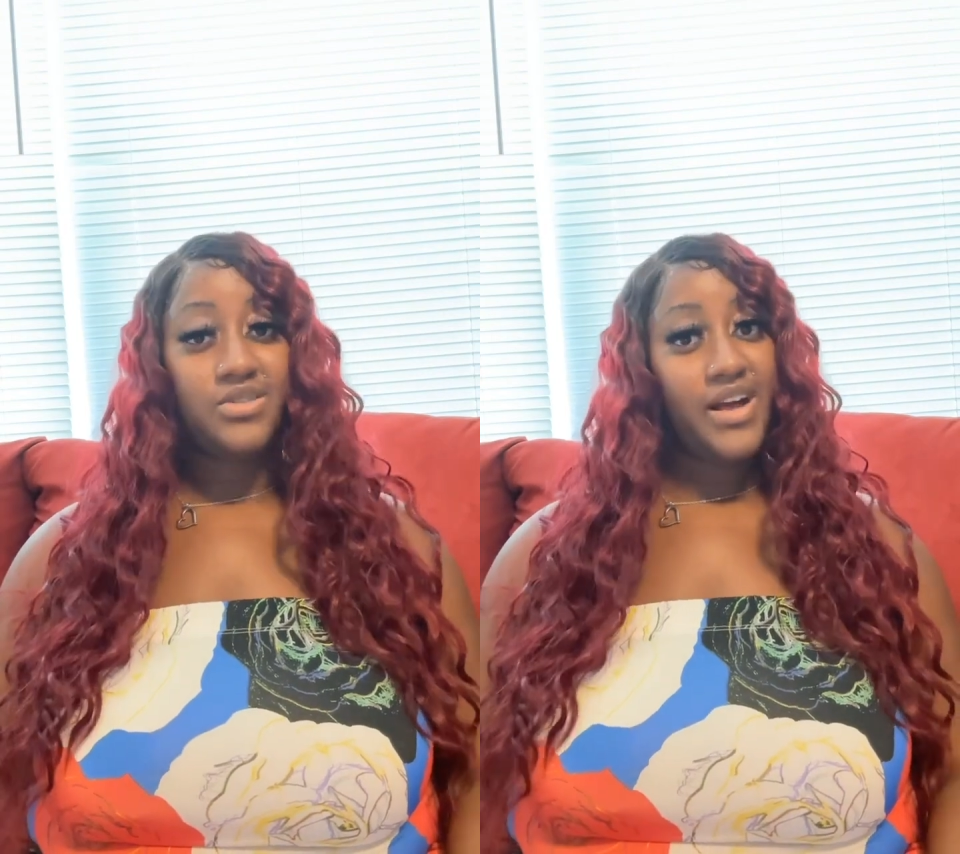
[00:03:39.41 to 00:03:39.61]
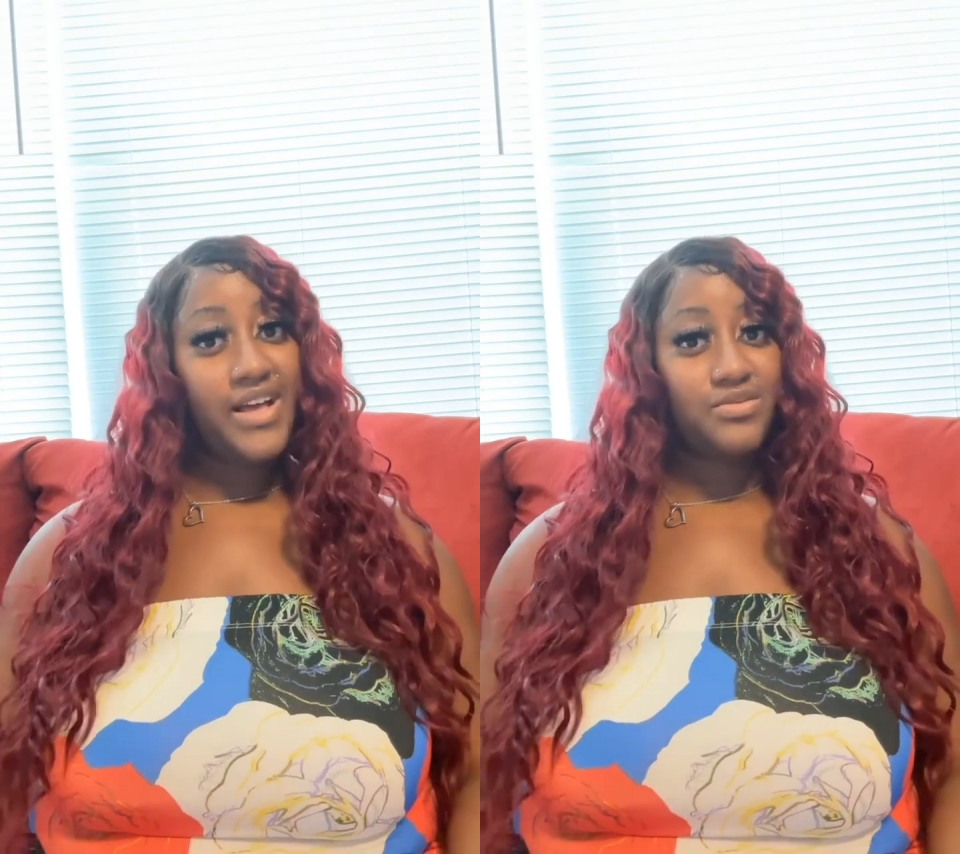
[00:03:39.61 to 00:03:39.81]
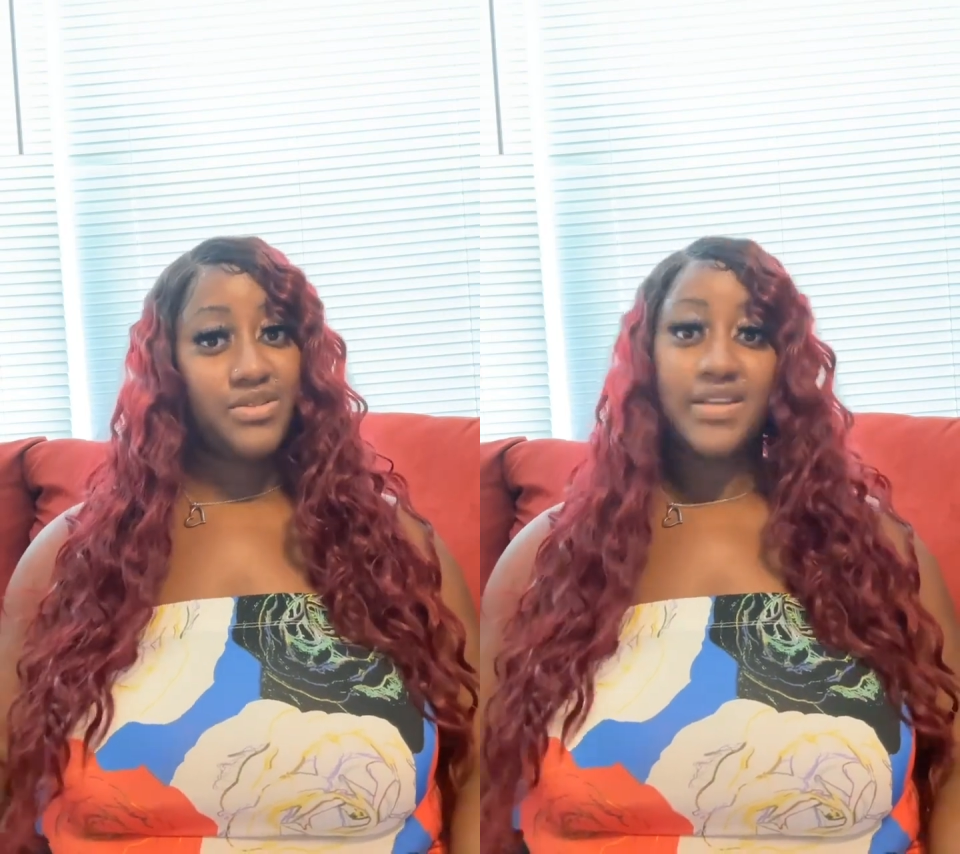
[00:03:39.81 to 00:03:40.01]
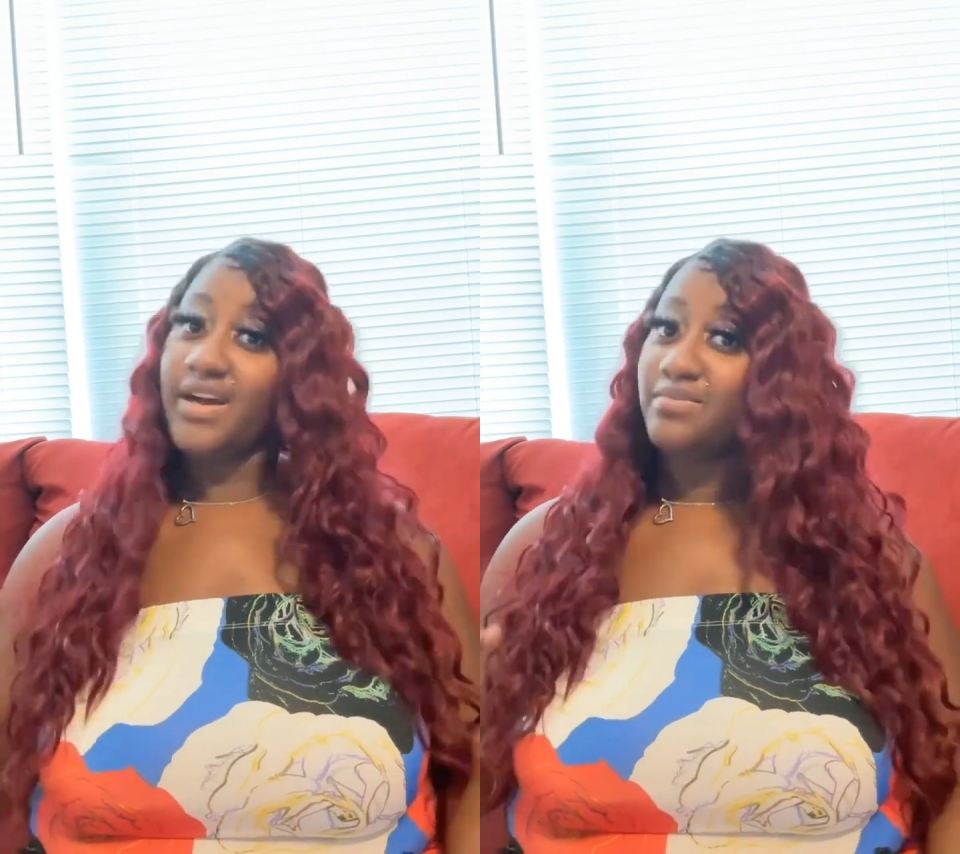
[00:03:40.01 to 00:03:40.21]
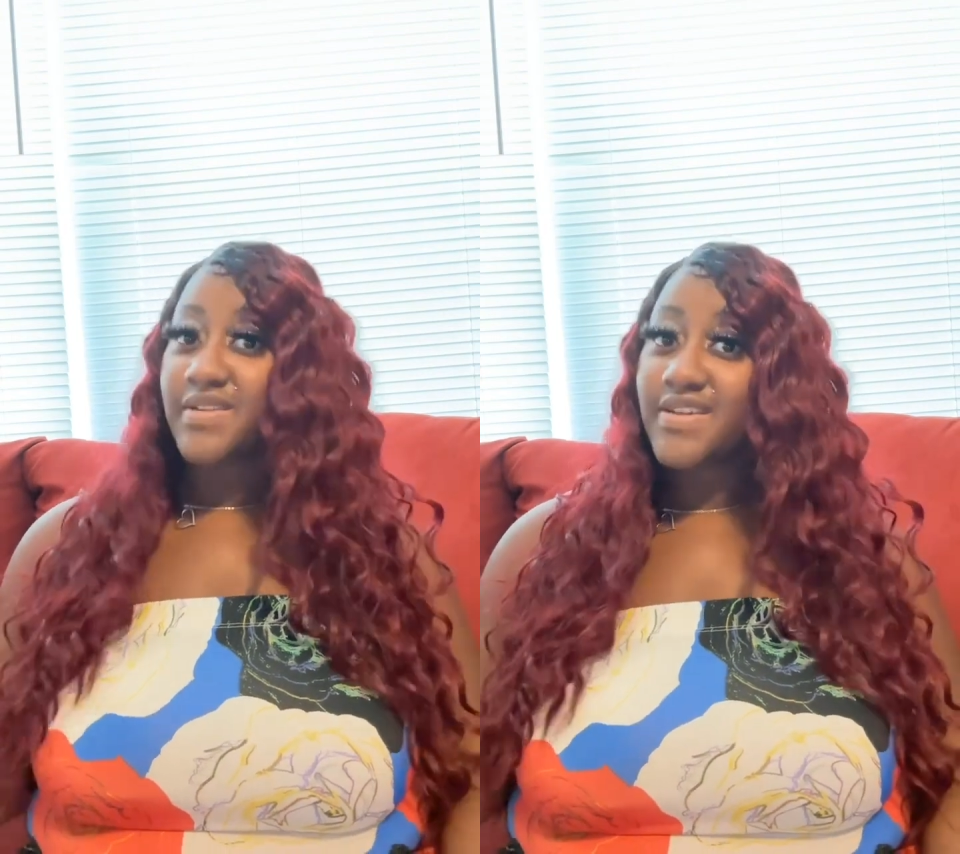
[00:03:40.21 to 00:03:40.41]
guys with an
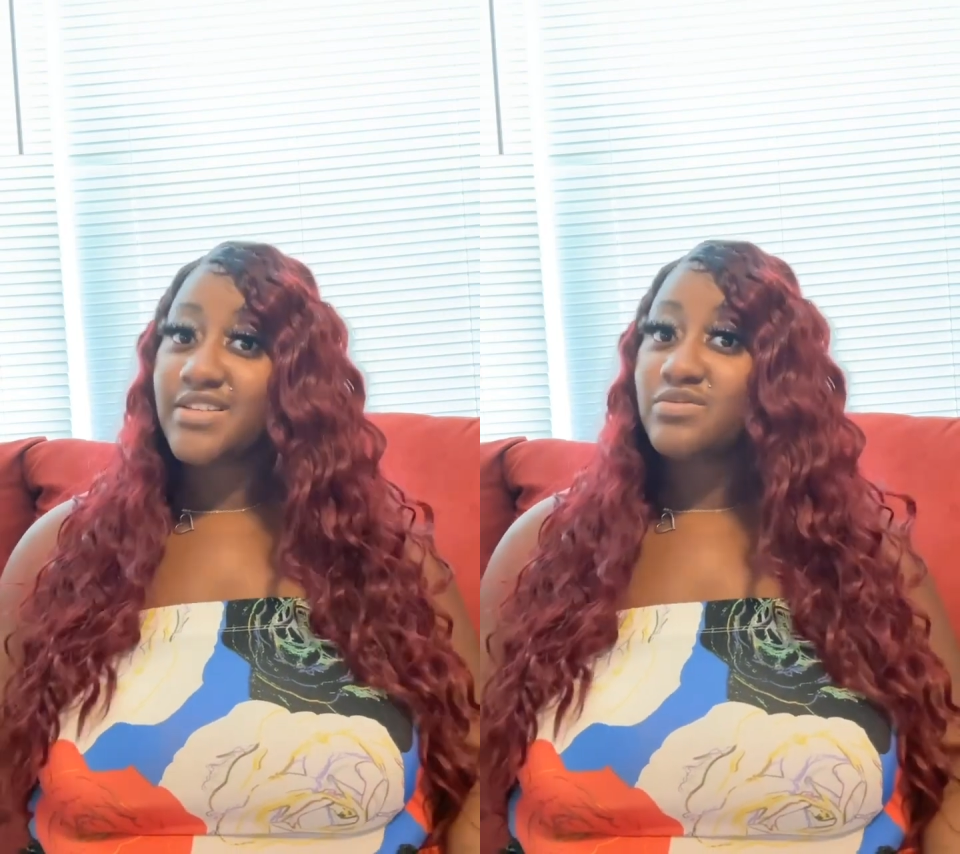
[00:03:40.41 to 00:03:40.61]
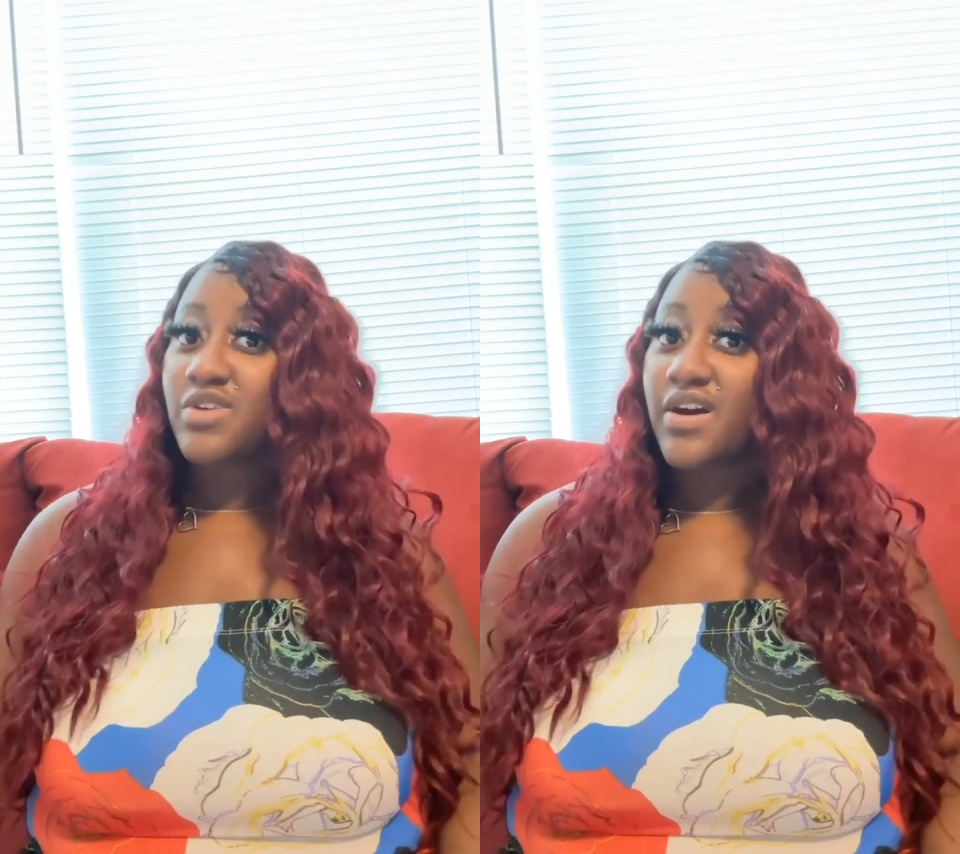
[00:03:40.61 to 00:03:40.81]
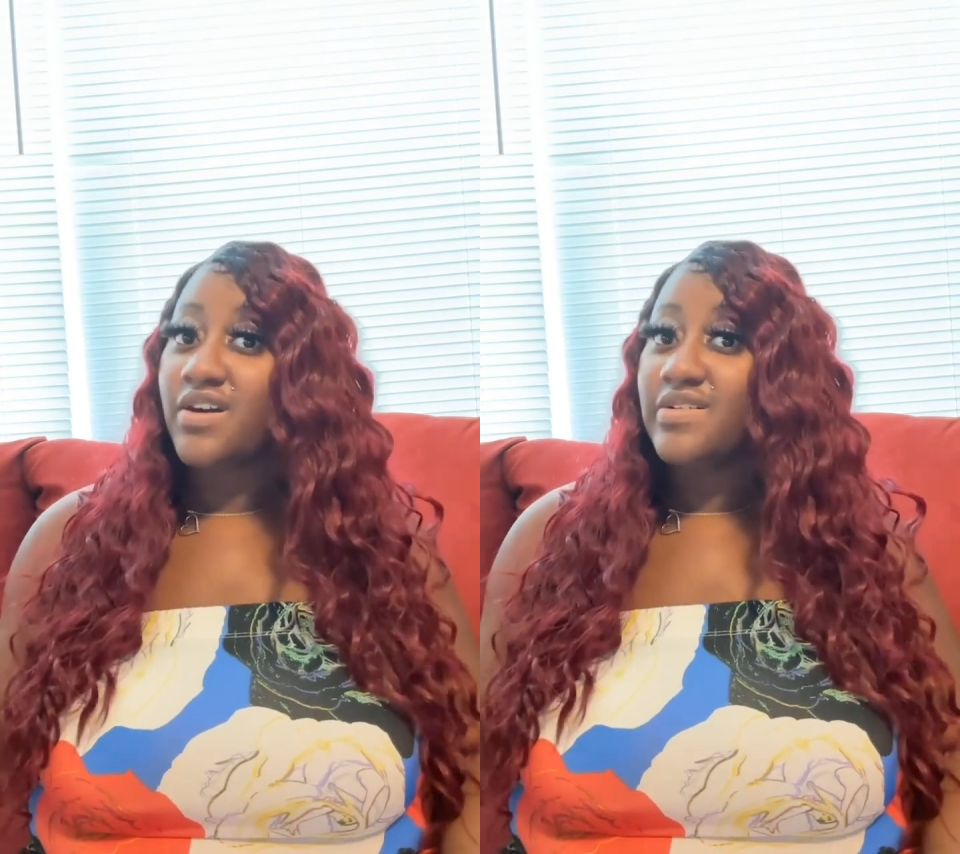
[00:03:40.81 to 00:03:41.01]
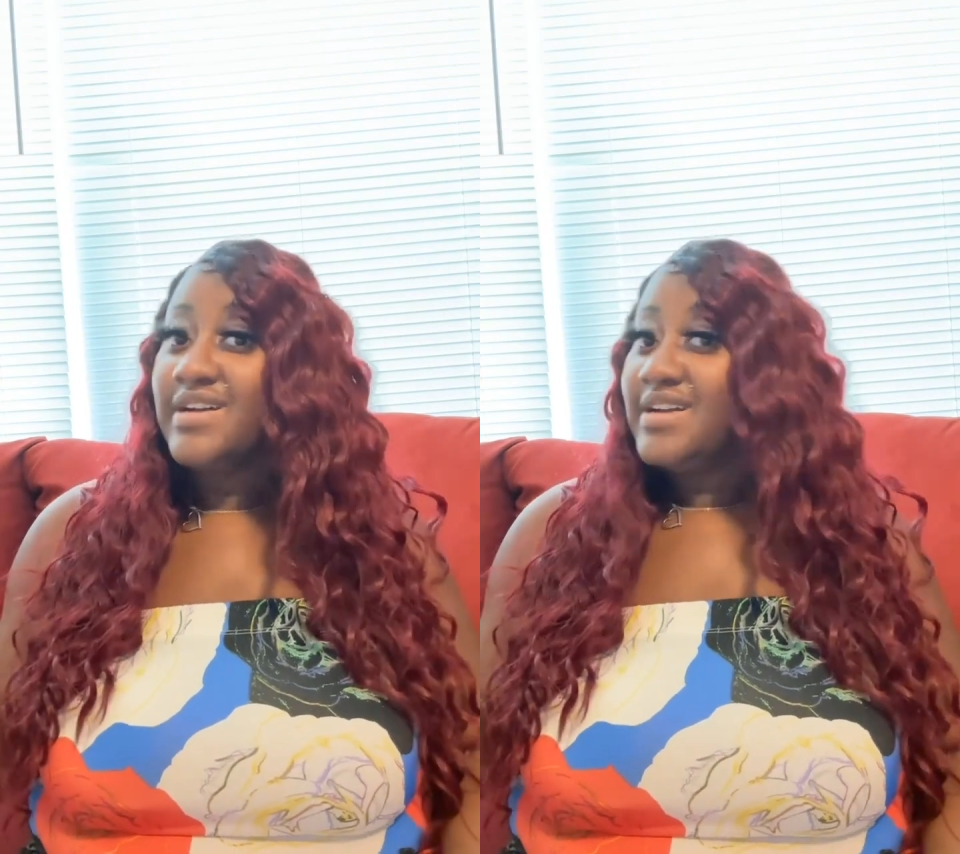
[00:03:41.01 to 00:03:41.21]
update as well